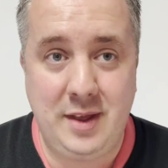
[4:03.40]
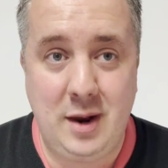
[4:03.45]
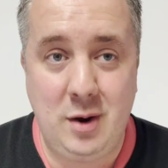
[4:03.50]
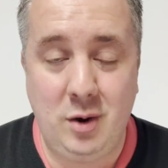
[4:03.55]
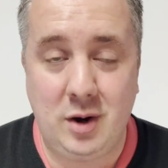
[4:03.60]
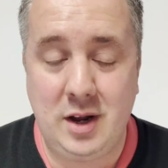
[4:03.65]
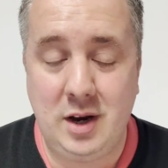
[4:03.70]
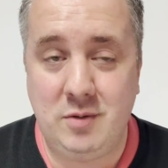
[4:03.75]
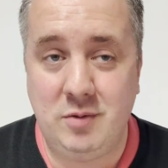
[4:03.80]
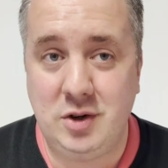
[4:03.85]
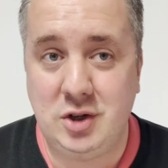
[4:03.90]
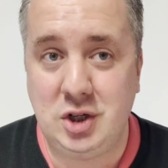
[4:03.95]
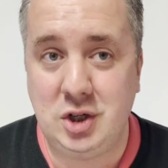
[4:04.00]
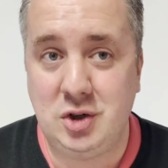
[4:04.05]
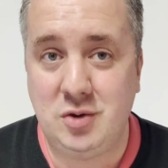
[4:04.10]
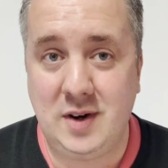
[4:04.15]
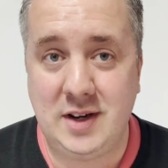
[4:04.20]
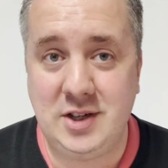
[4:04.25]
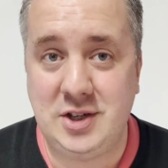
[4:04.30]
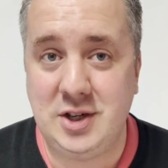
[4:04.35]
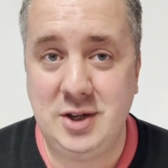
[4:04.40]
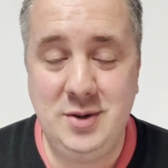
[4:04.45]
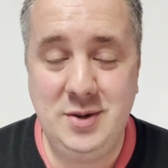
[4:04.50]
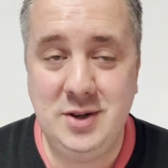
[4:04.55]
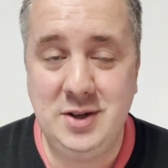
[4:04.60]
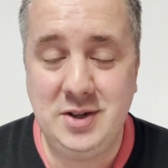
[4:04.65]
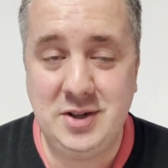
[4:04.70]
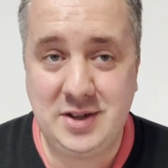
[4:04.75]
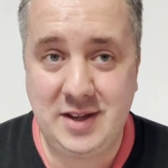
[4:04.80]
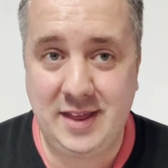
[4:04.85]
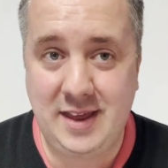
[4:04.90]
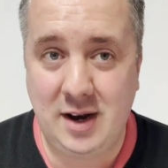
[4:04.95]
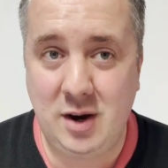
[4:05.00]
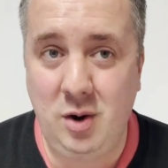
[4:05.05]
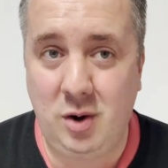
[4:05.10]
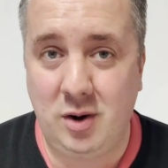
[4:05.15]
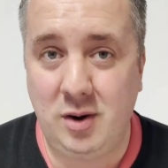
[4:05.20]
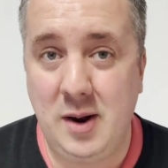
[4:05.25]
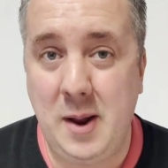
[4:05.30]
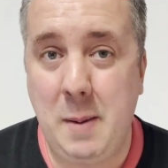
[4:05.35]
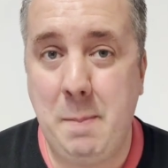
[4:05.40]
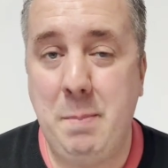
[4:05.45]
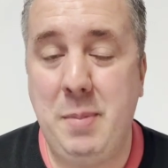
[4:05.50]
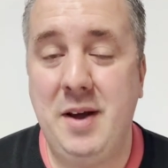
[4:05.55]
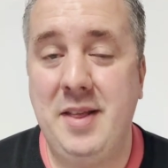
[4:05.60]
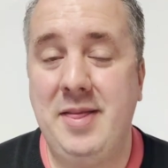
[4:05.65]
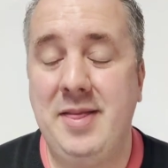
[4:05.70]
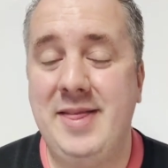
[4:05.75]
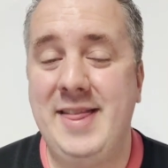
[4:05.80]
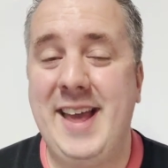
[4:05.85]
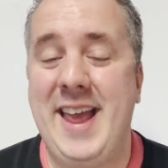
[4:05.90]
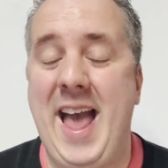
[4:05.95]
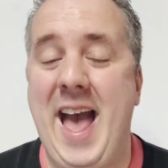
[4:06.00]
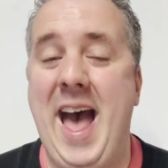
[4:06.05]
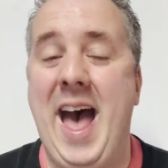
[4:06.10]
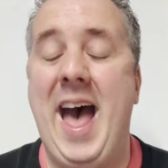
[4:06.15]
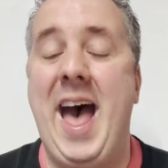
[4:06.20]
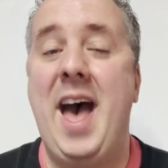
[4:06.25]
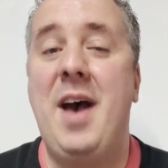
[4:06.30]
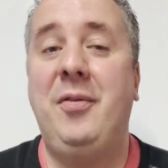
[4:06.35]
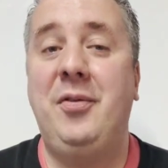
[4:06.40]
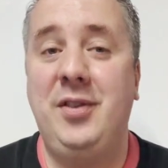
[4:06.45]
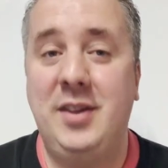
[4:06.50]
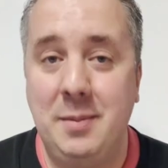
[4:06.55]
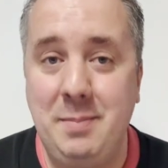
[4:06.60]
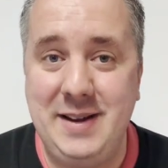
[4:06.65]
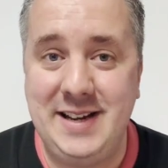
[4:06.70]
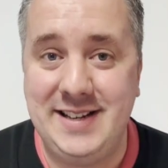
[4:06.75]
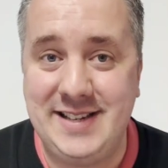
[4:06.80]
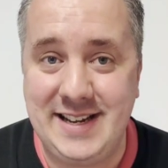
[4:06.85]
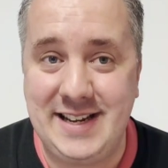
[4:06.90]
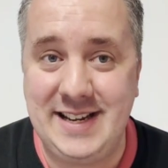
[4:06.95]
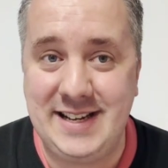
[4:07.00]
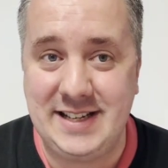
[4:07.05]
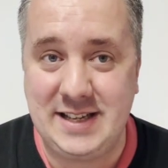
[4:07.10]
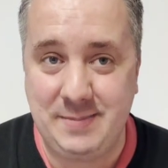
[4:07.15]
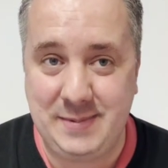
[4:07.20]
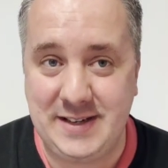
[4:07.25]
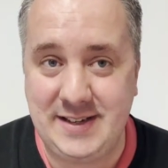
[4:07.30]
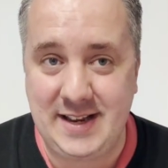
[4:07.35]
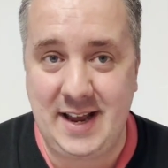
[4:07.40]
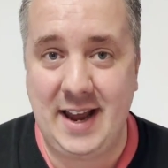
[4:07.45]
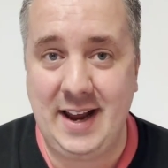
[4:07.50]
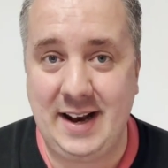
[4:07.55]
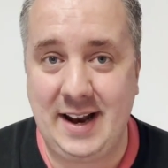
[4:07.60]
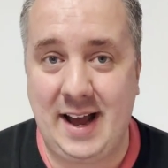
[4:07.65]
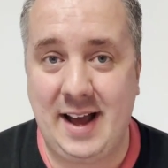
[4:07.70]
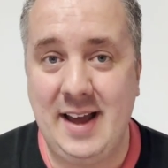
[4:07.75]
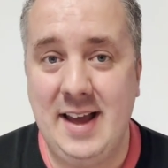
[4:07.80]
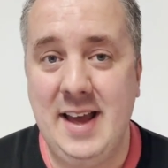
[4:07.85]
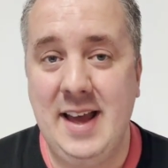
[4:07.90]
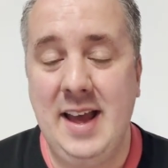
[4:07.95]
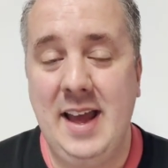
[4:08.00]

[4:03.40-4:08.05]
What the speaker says: they're not going to reduce rates soon, so they're not. But they have to be seen to be saying that.